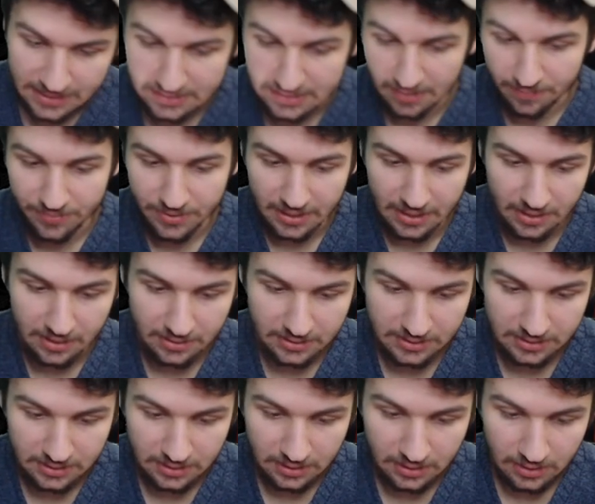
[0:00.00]
something
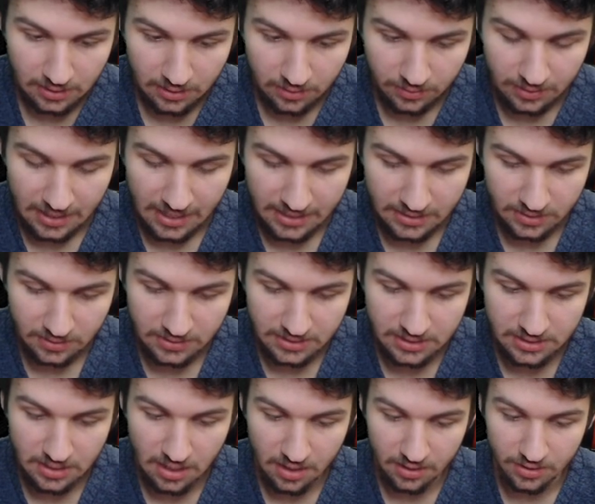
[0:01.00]
else. Okay, so this
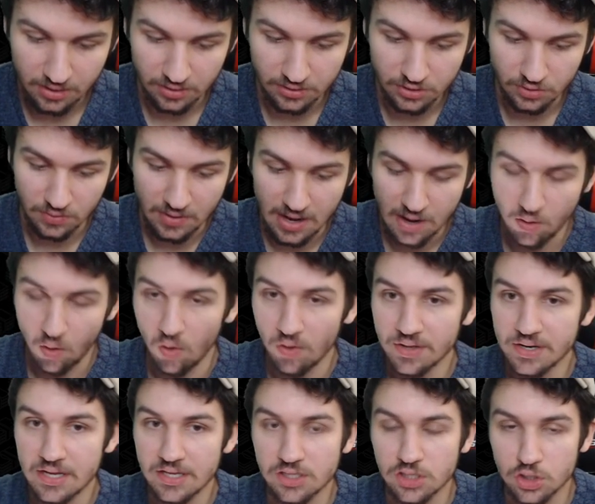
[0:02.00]
is not good. So now all
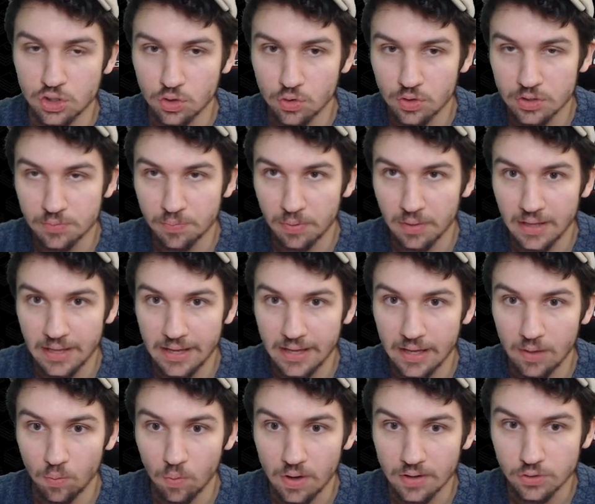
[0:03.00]
he needs to do is
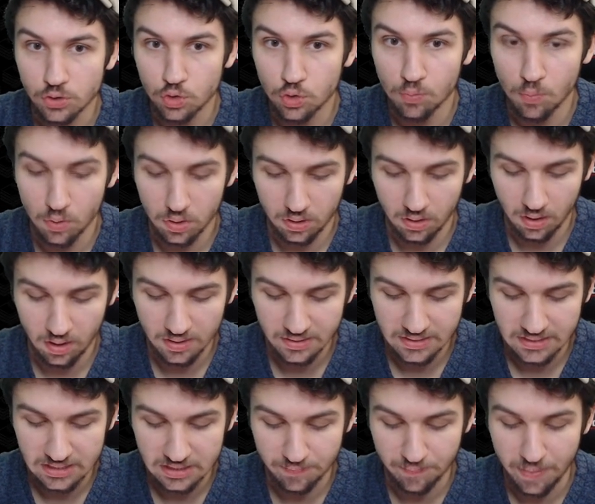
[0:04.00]
play two more cards,
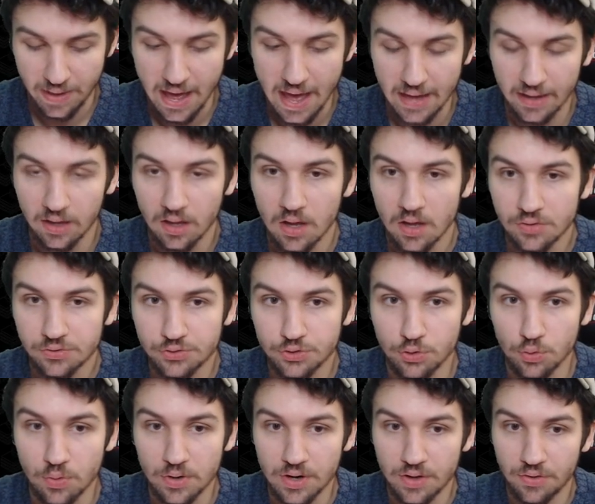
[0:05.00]
and he's back
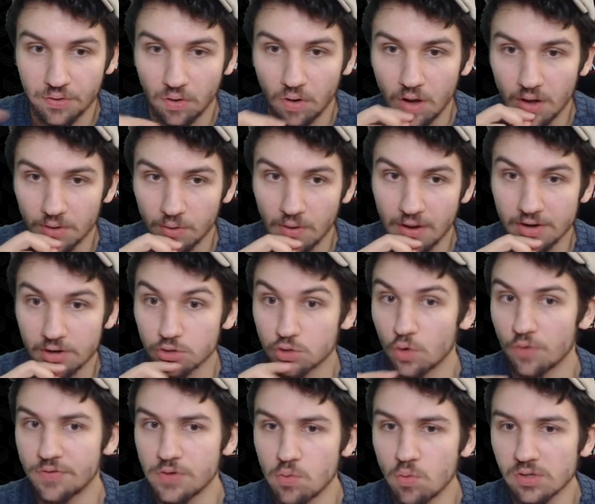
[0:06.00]
to another Hog Rider. So
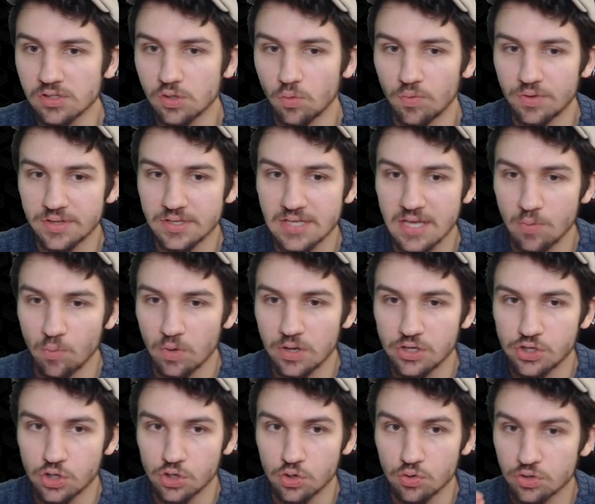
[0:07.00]
if he wants to win this game, what he
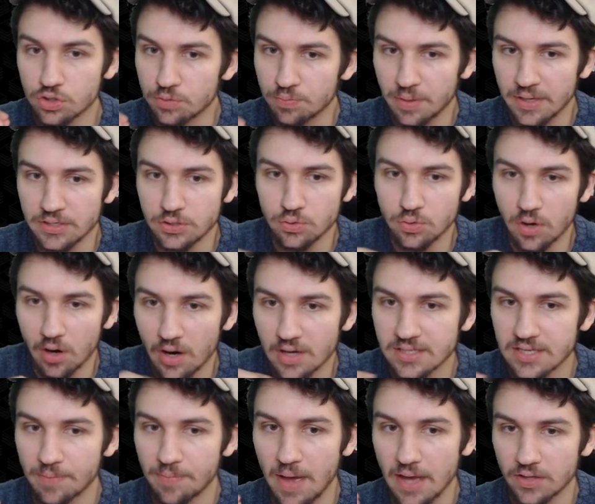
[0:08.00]
should do is just play two
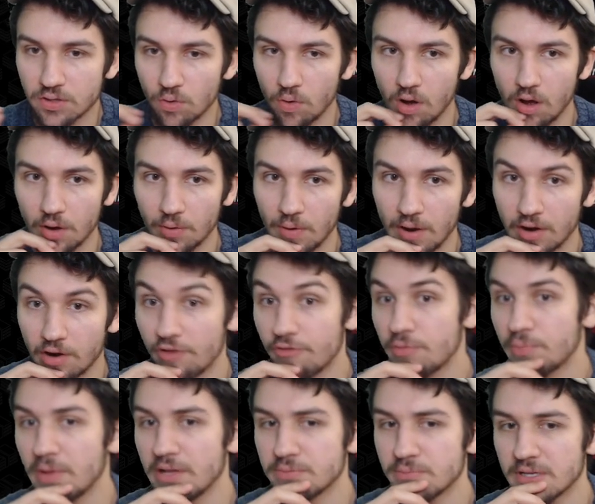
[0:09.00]
cards, get back to a Hog Rider. If he
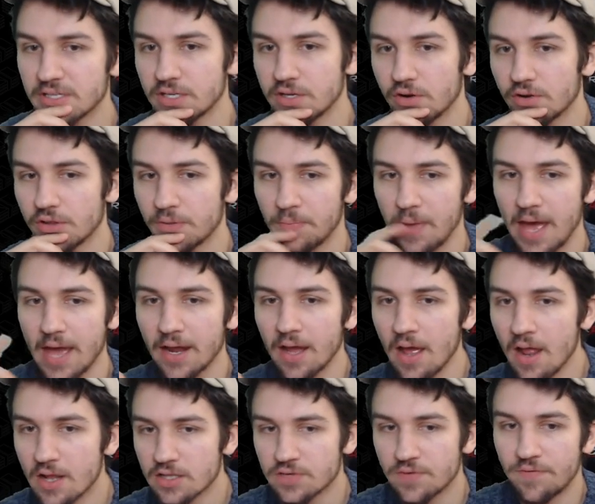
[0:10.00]
plays Musketeer at the back,
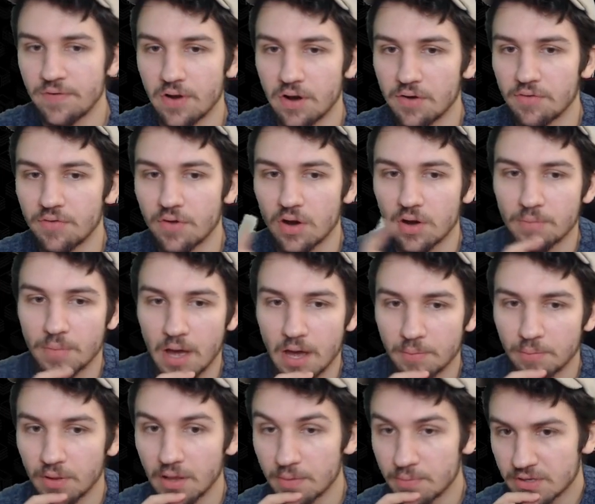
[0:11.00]
it's a very, very
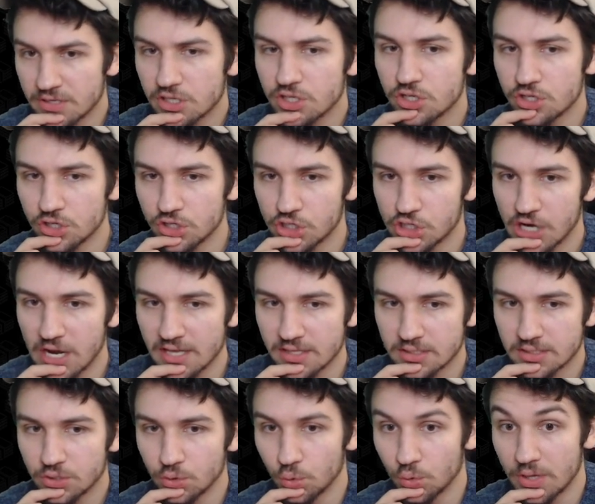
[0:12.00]
bad play because this is his chance
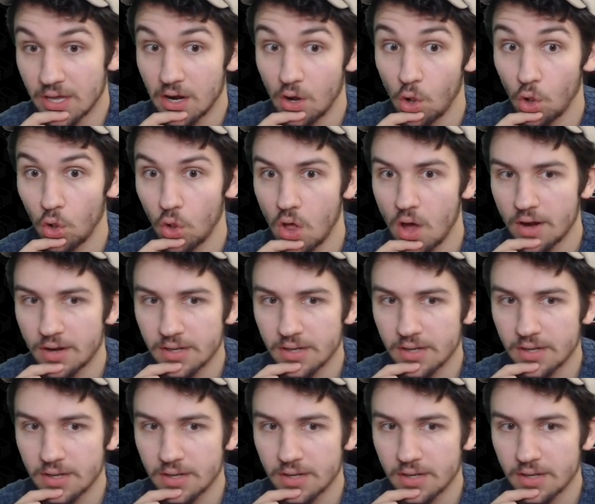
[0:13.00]
to get a lot of